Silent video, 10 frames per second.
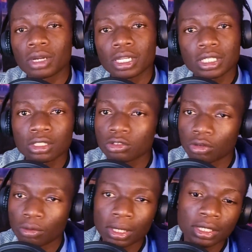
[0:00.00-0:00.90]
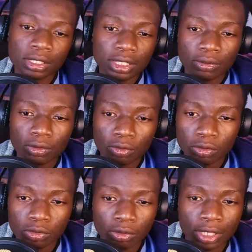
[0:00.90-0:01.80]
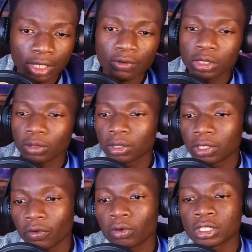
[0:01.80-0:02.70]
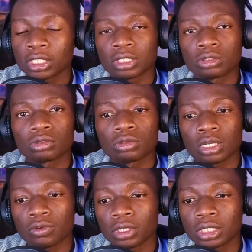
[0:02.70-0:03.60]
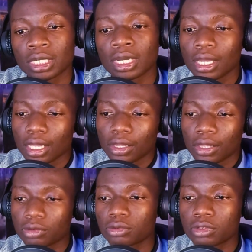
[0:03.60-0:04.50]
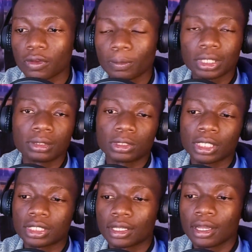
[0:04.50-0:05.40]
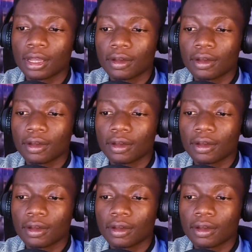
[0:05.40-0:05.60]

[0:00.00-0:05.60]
you want to turn into human, and turn into that creature whenever you want to turn into that creature. That would have been just.